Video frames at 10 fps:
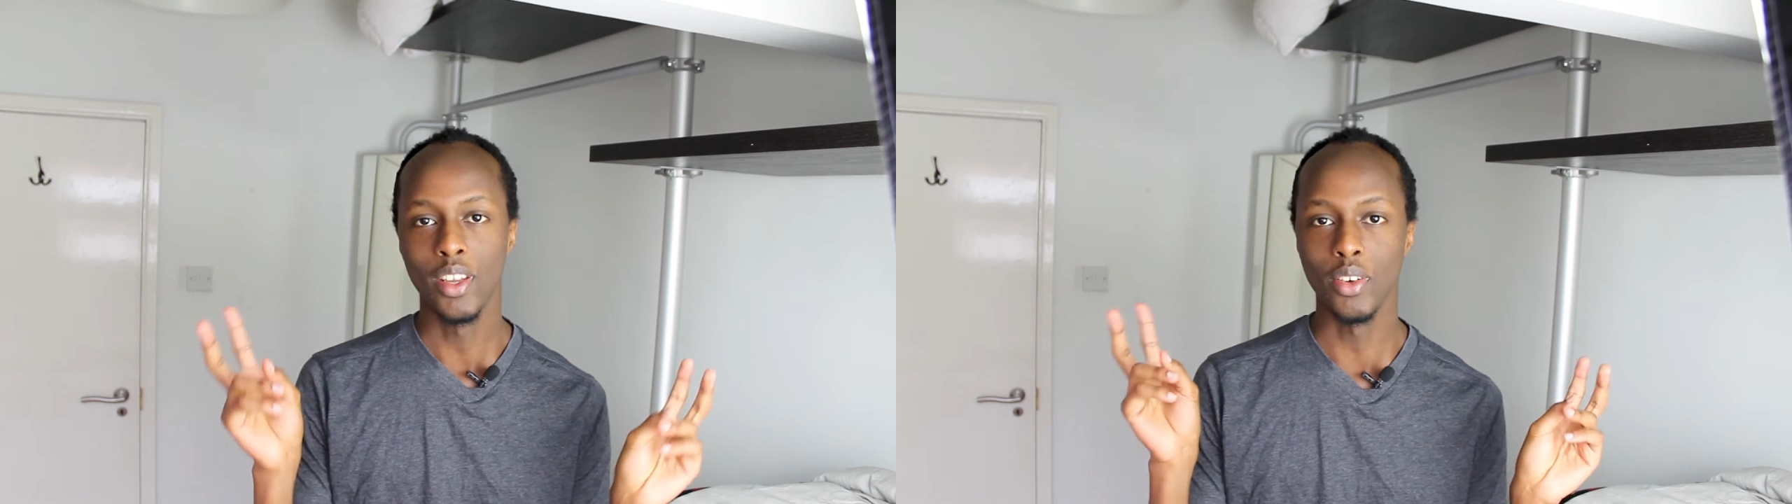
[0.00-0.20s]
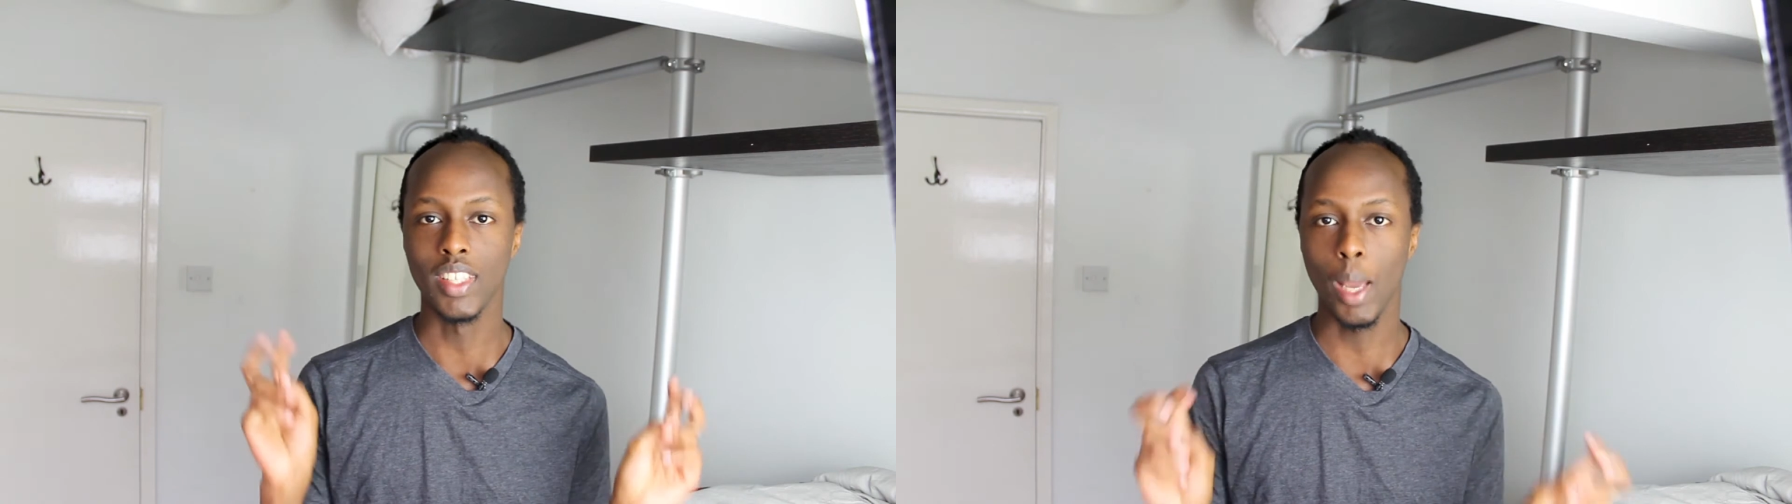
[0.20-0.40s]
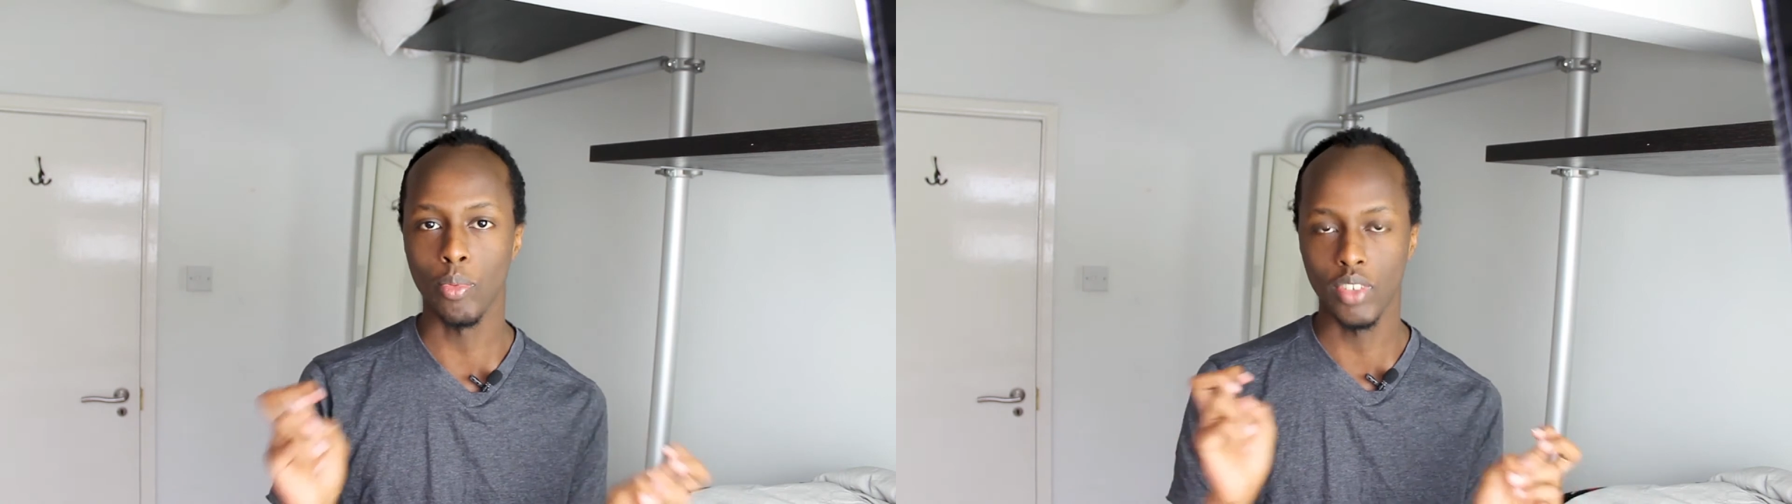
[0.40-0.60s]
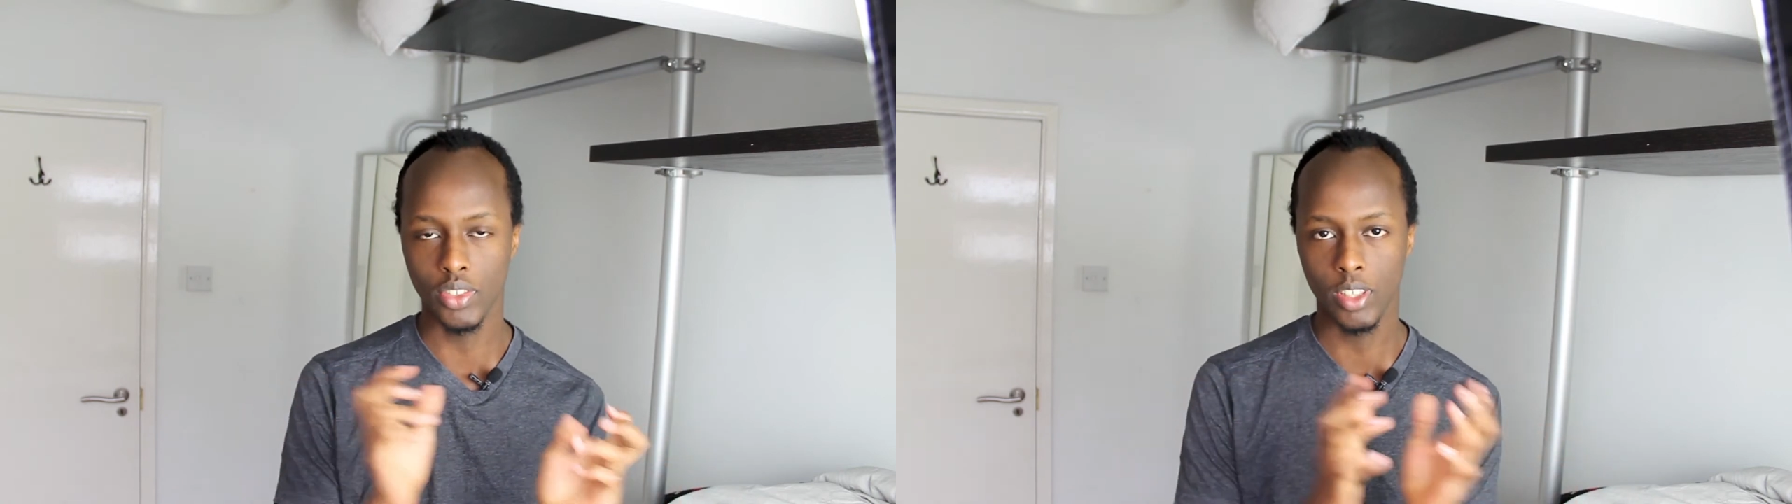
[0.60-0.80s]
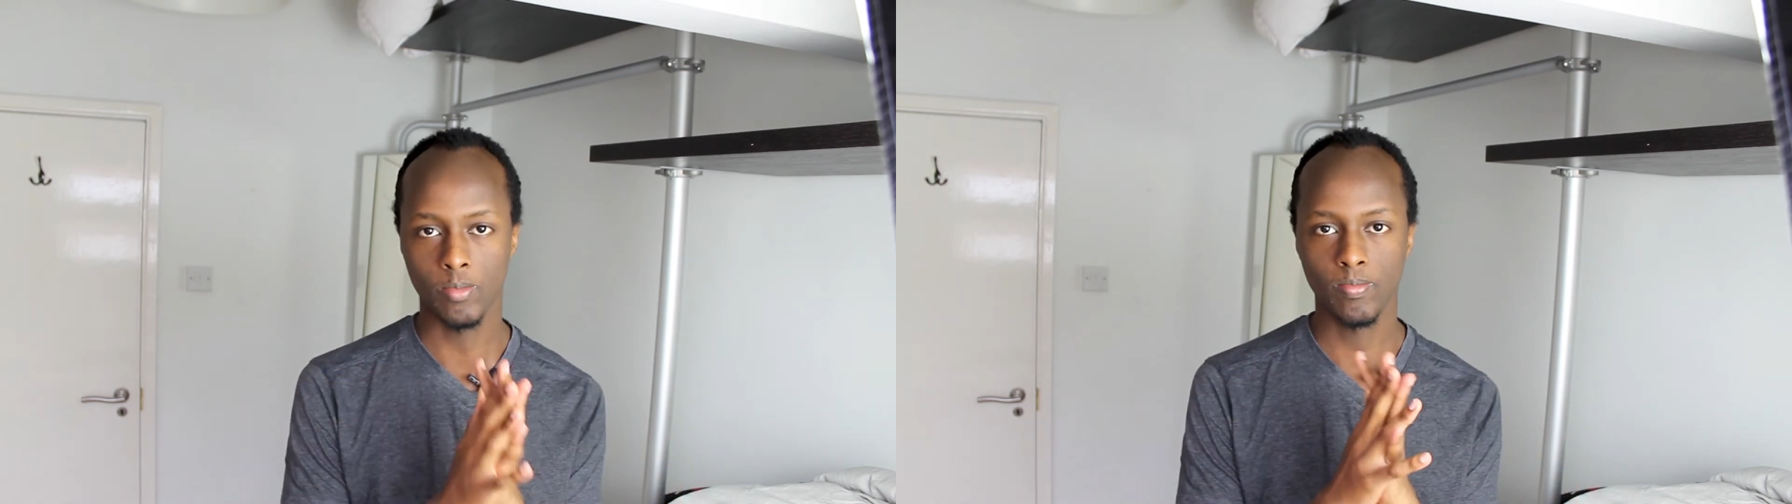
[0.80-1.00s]
you're a type of
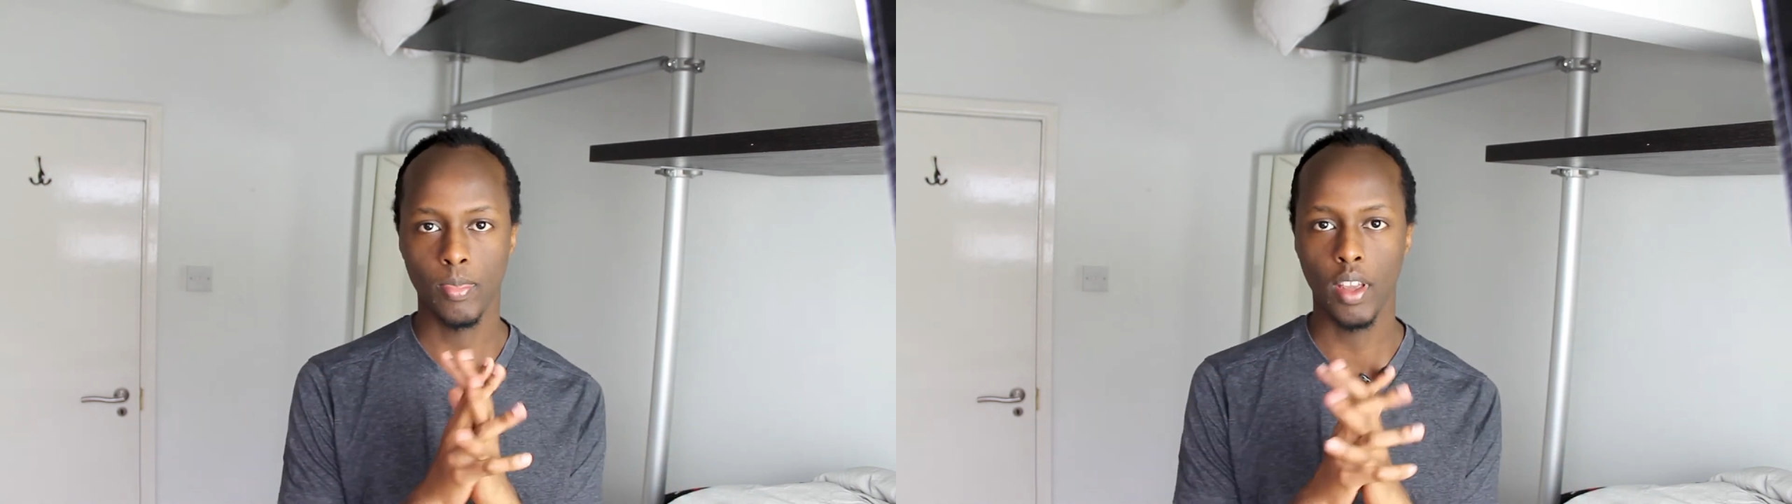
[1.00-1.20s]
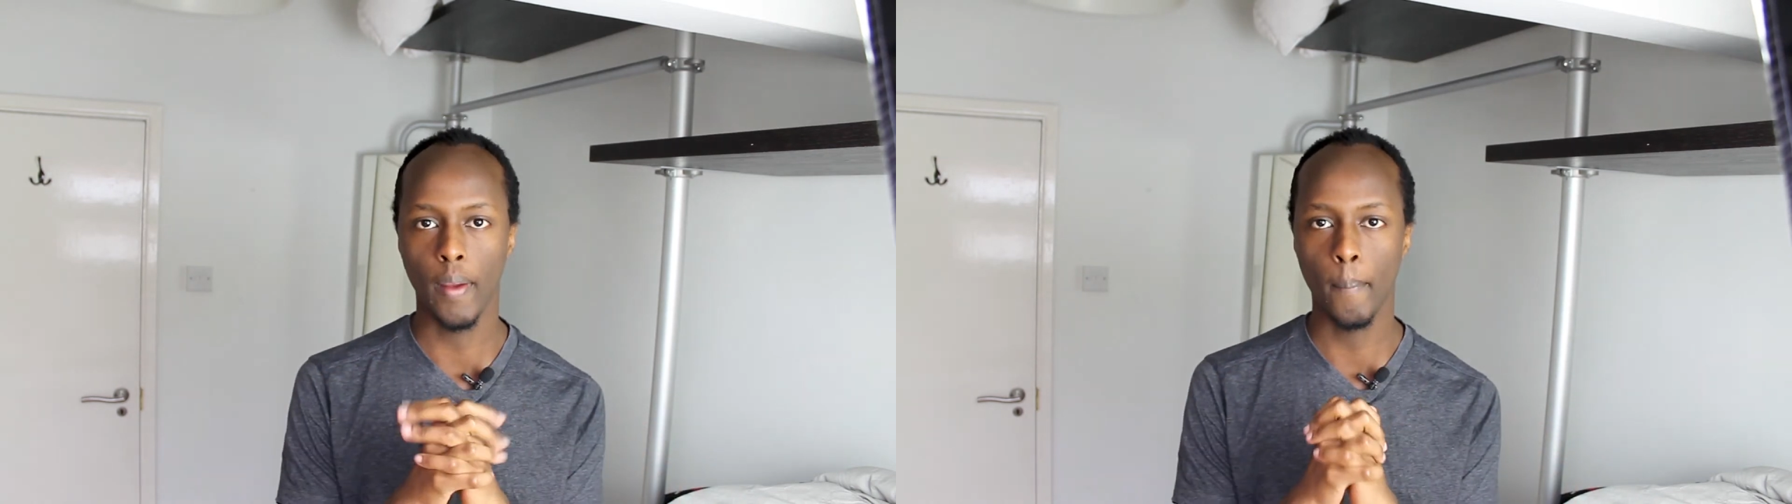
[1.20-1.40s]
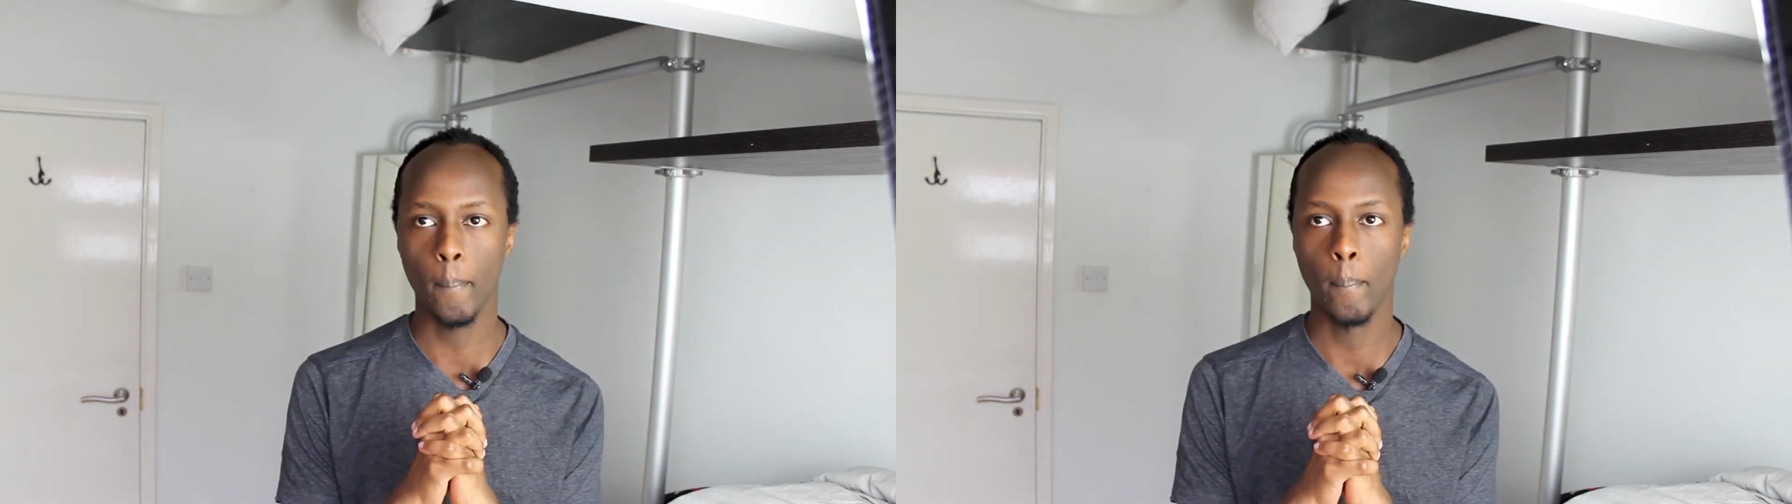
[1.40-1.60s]
Israel, okay?